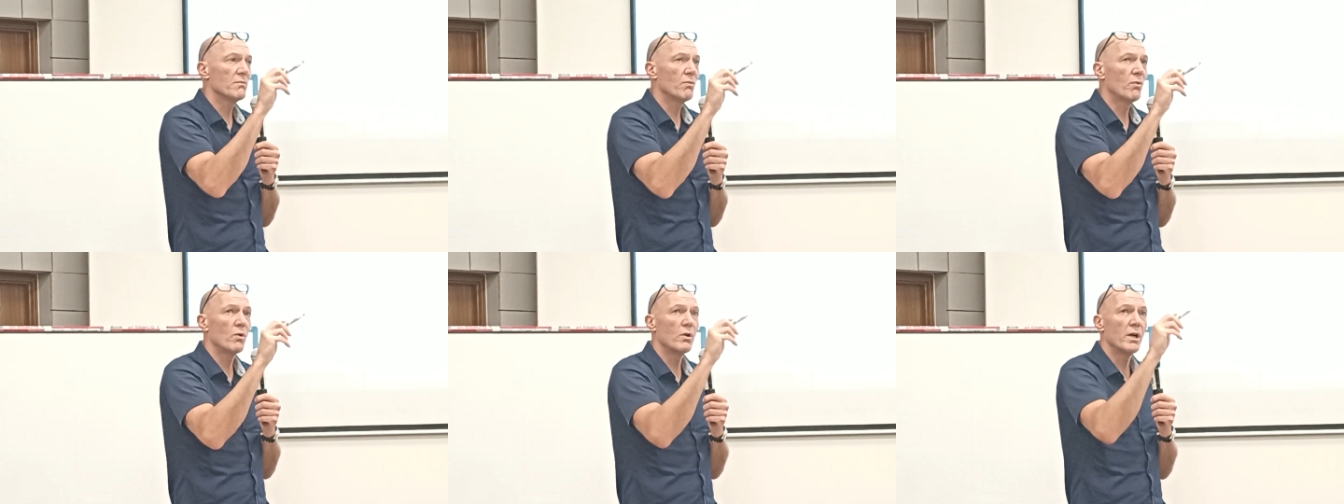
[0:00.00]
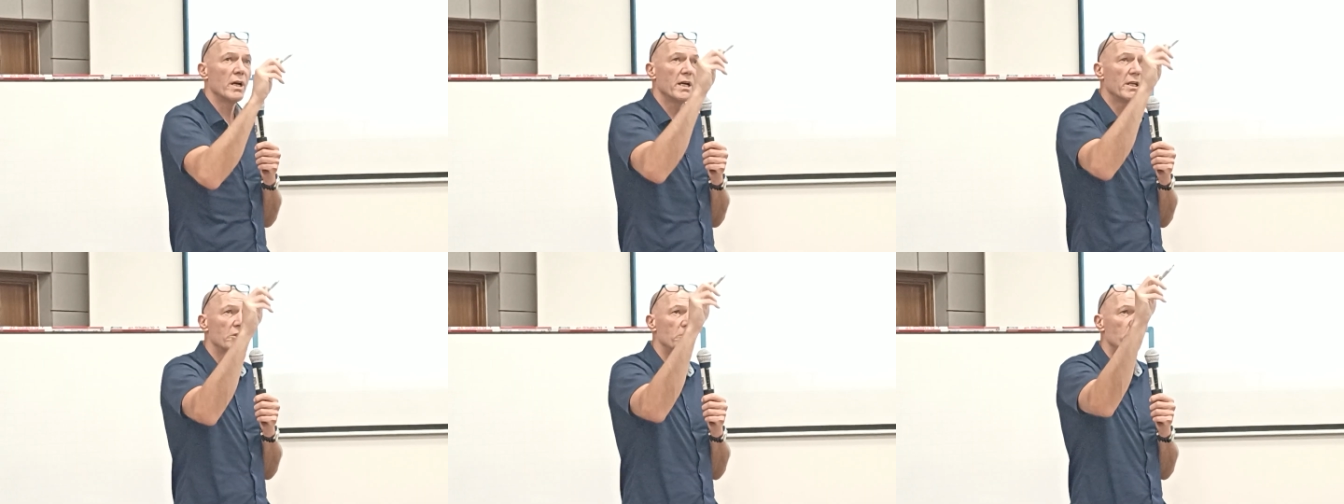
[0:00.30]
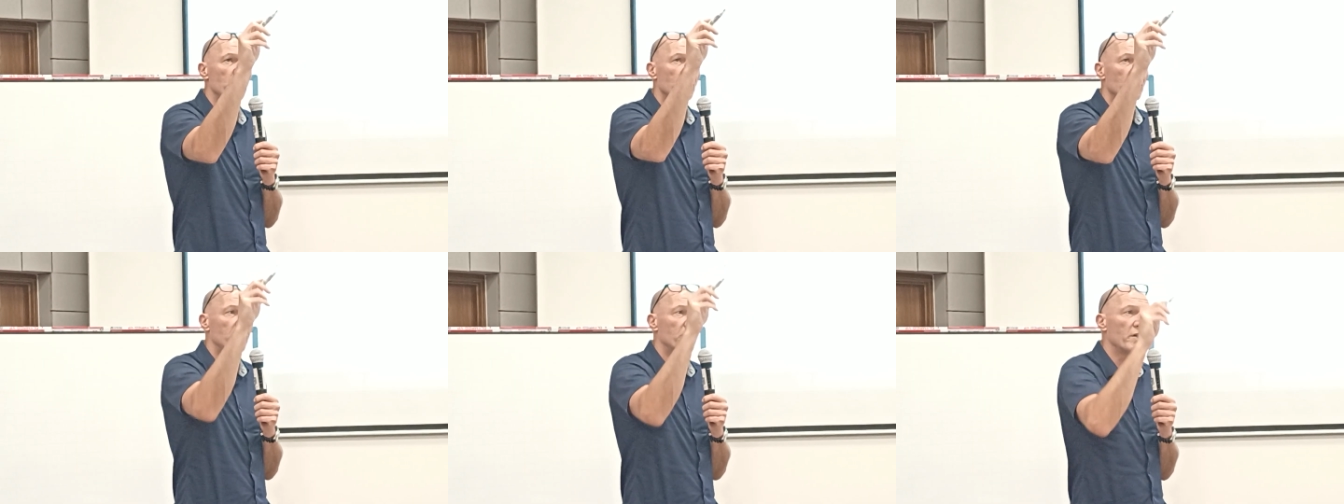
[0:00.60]
one
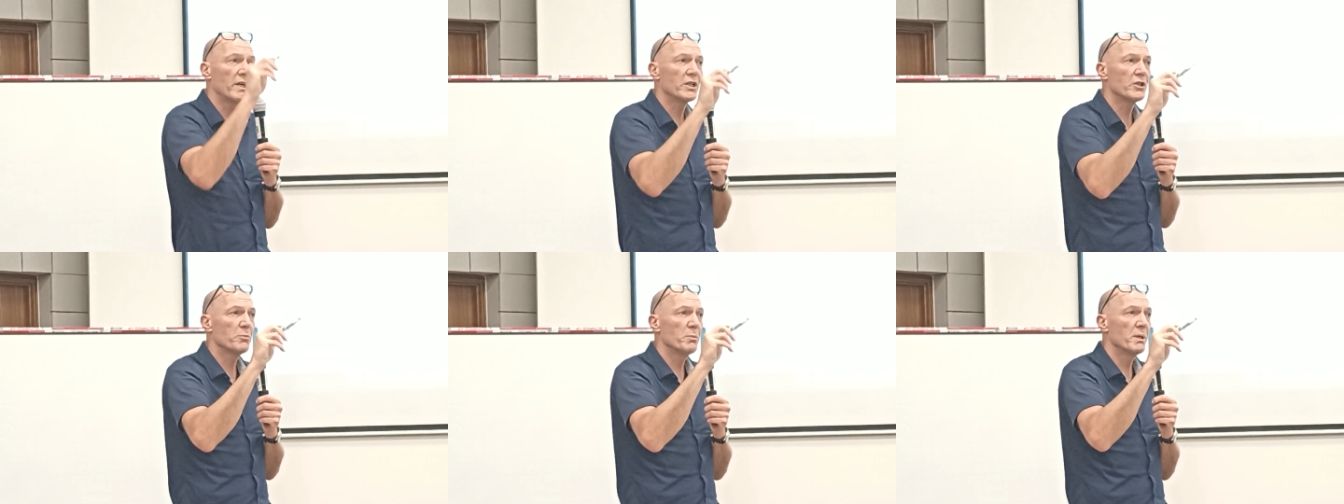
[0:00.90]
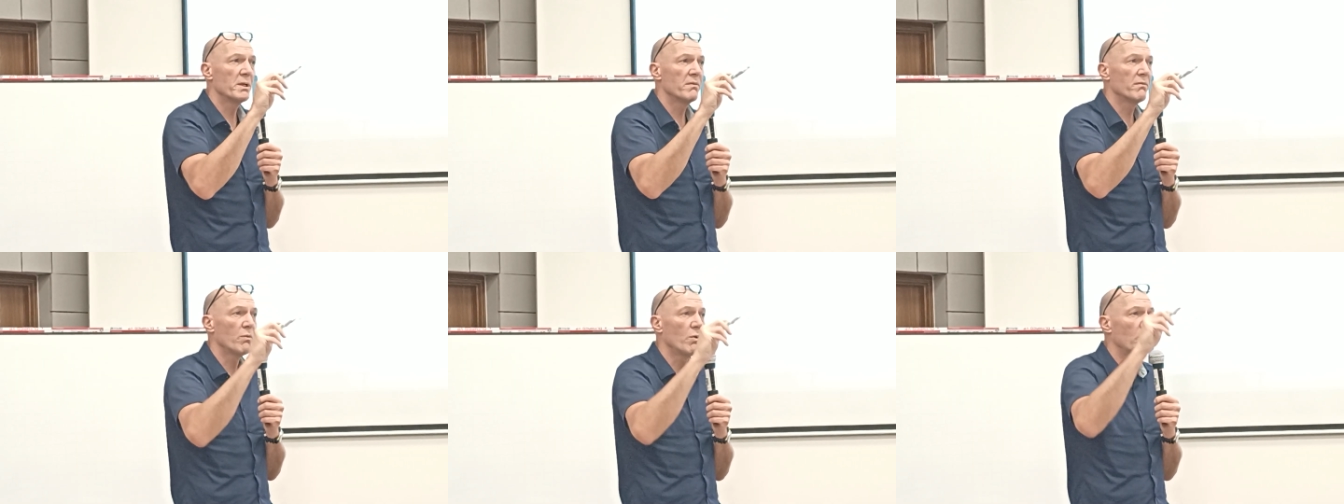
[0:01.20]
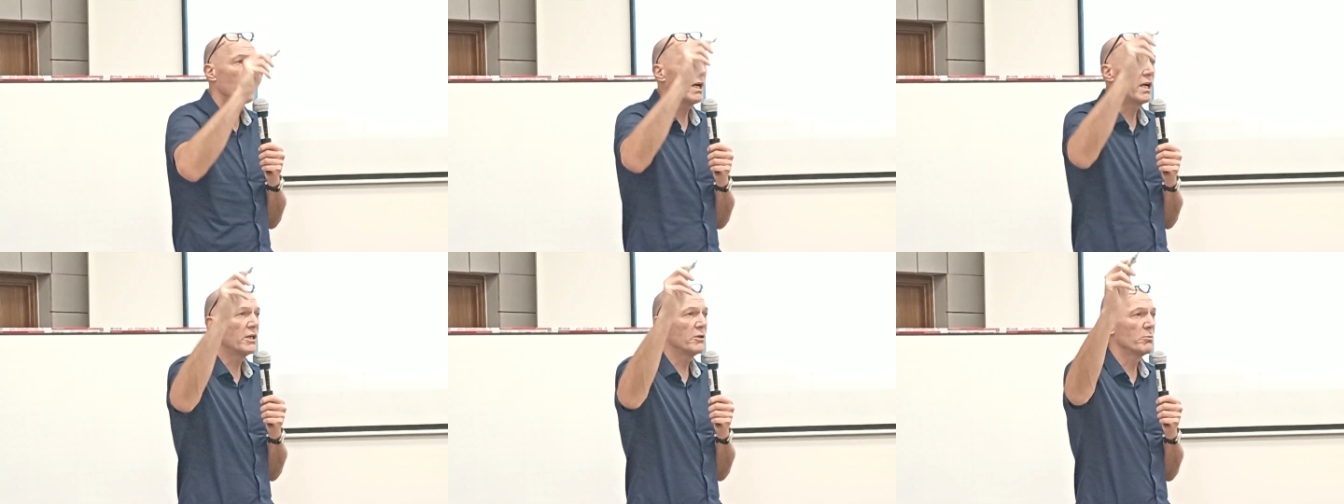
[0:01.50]
attribute freshman,
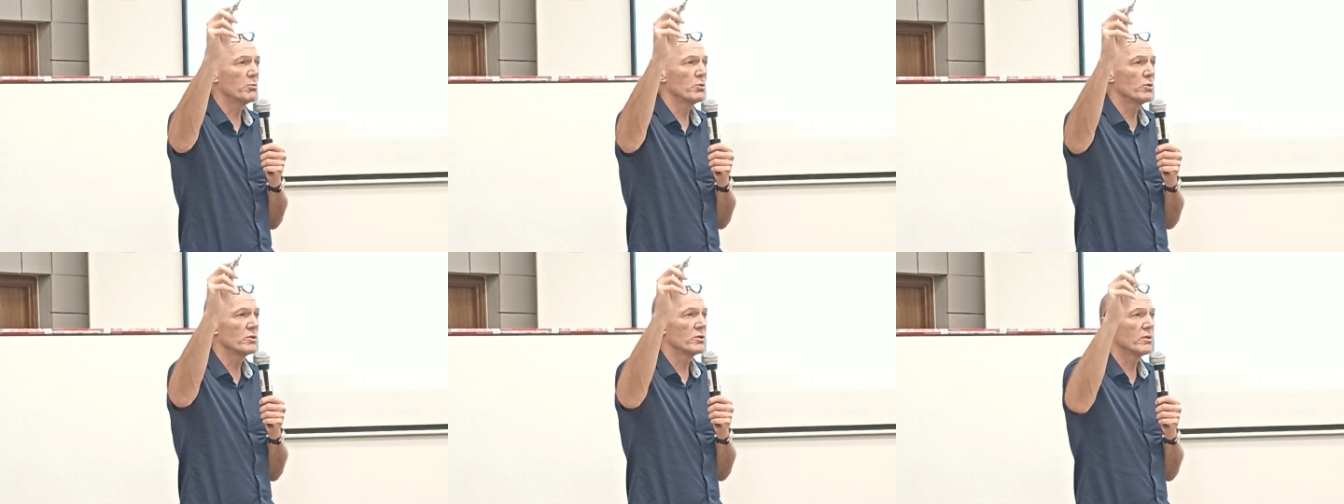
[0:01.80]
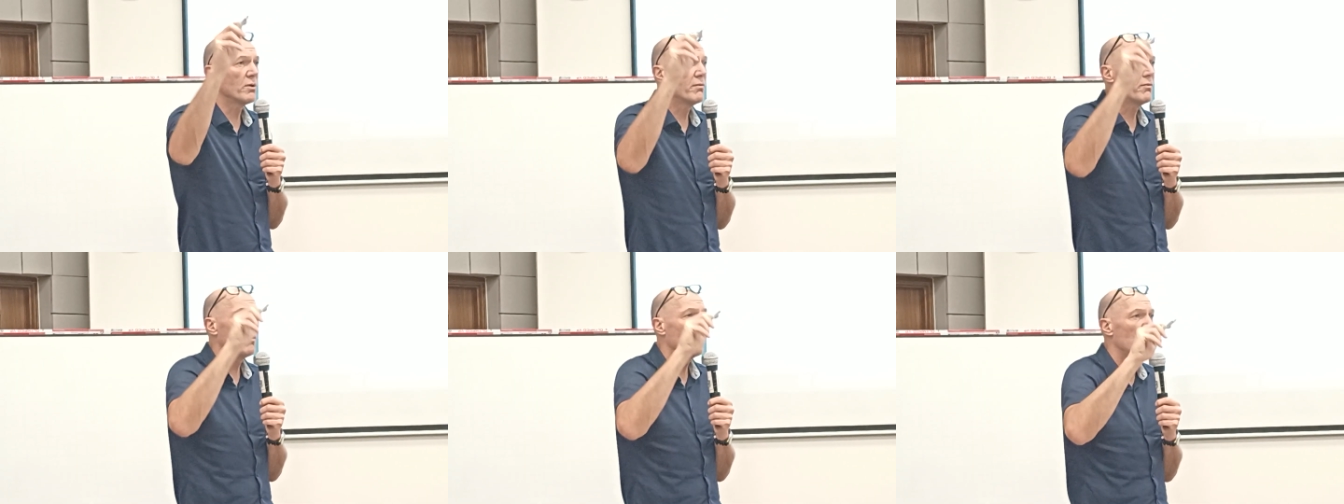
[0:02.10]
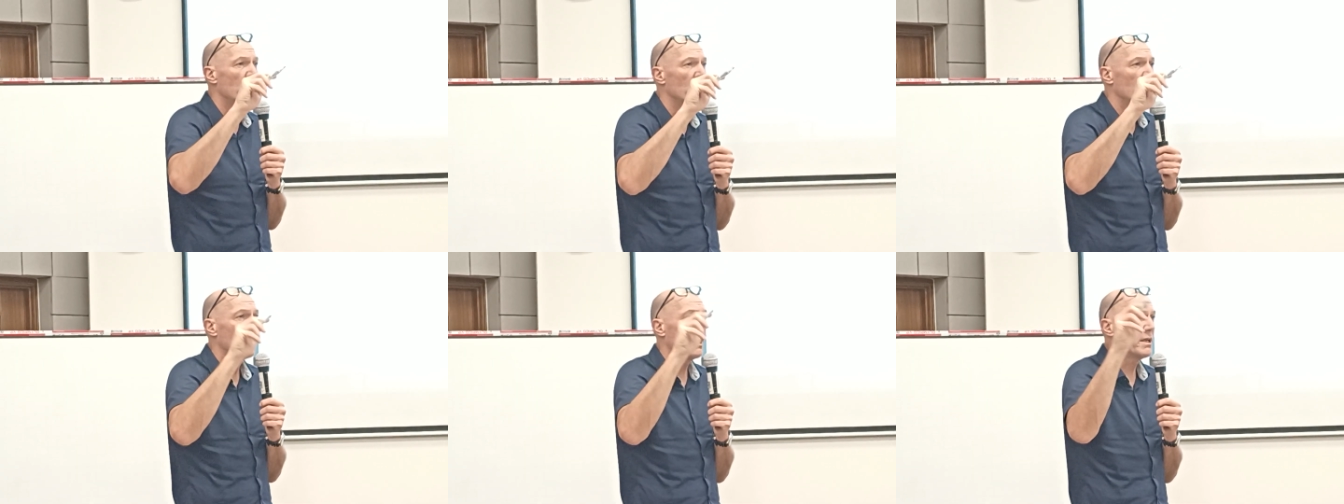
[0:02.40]
one attribute
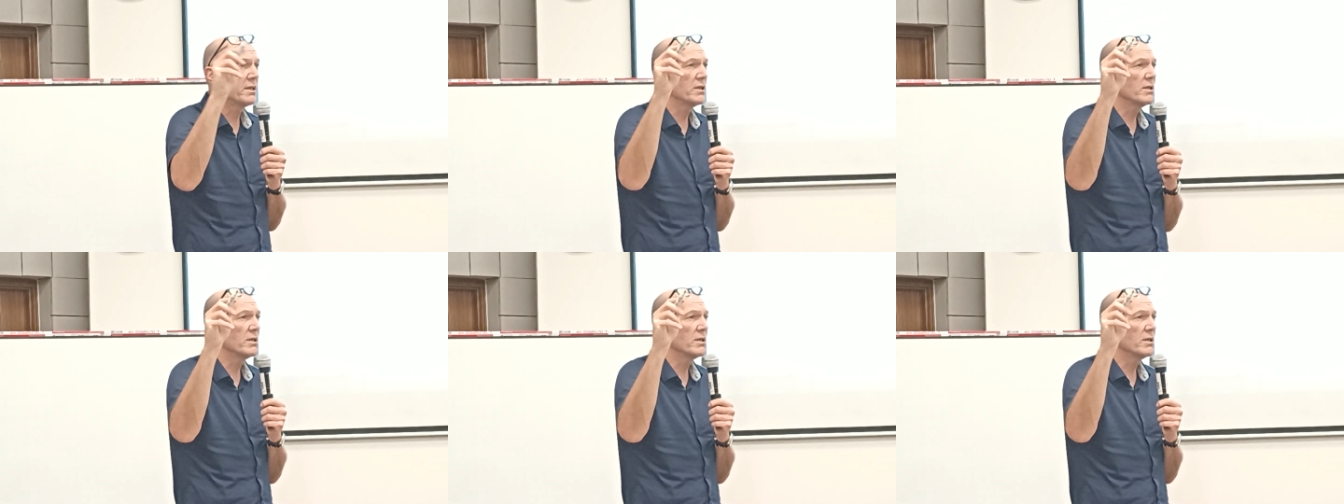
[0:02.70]
sophomore, like